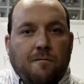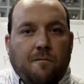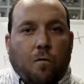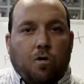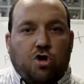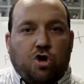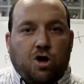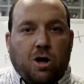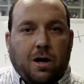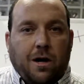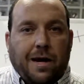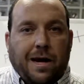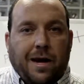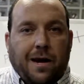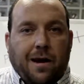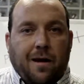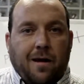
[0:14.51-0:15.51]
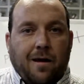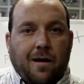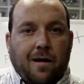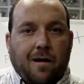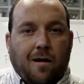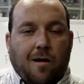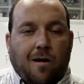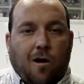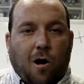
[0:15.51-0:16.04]
Unfortunately,
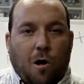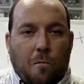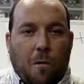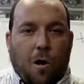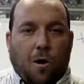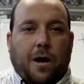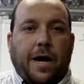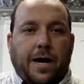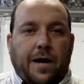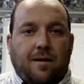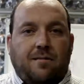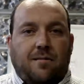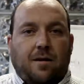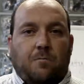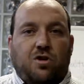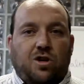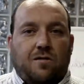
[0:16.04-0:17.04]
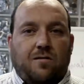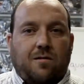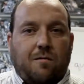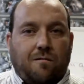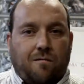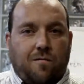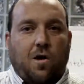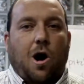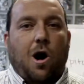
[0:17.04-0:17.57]
our marketing
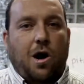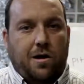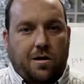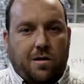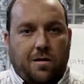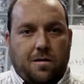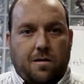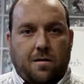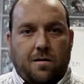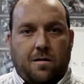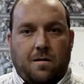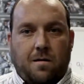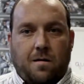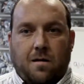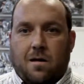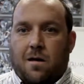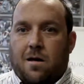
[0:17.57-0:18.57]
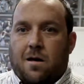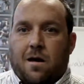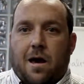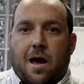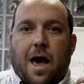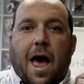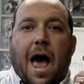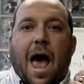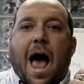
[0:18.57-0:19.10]
assumptions are flawed.
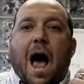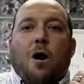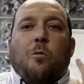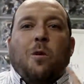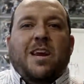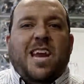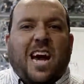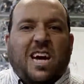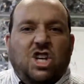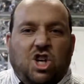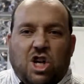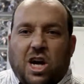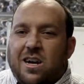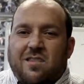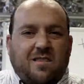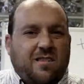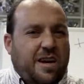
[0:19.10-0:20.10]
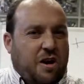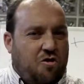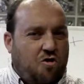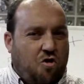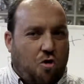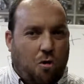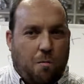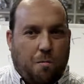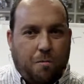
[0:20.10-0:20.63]
How we digest,
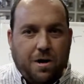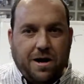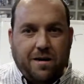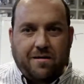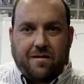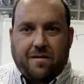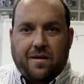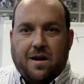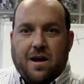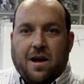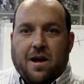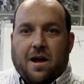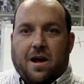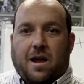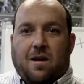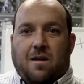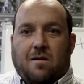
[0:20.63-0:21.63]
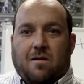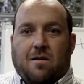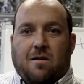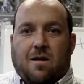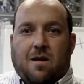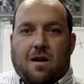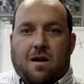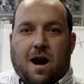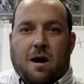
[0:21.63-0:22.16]
interpret,
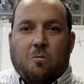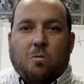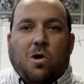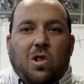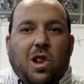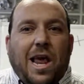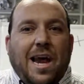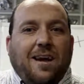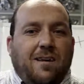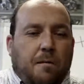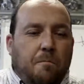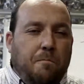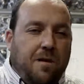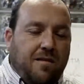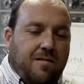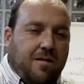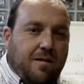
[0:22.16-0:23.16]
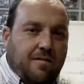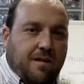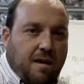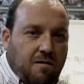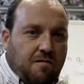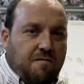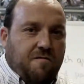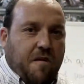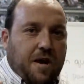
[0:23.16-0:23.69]
and relate to
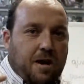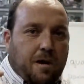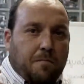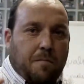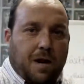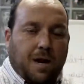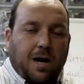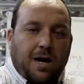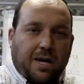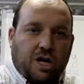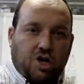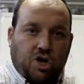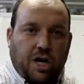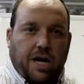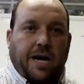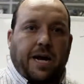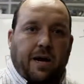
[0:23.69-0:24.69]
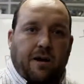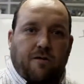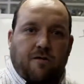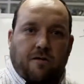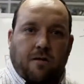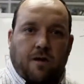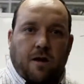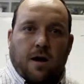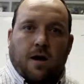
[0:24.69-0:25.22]
business has fundamentally
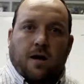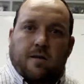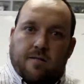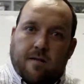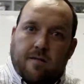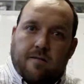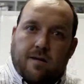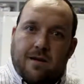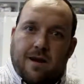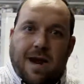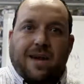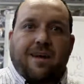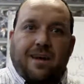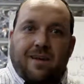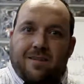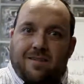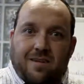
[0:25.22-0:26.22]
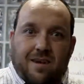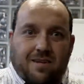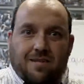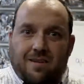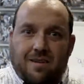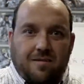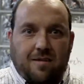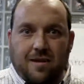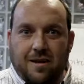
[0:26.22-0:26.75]
changed since the nineteen
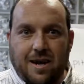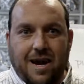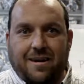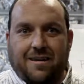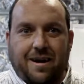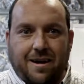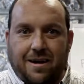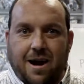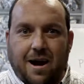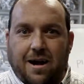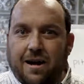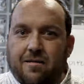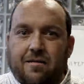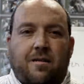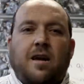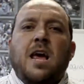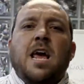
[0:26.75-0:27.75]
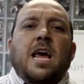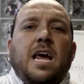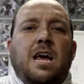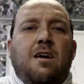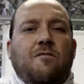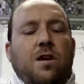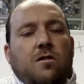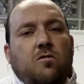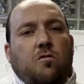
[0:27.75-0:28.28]
sixties and the nineteen nineties, and
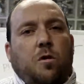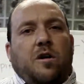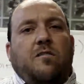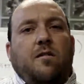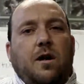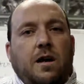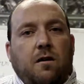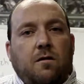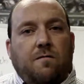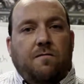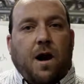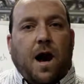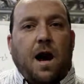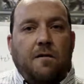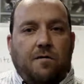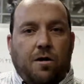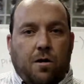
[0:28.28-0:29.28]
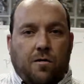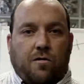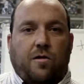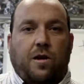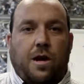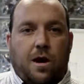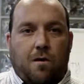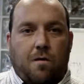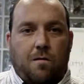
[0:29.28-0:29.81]
even as recently as five
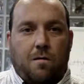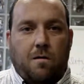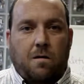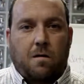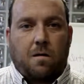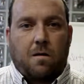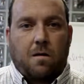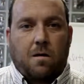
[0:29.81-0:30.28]
years ago.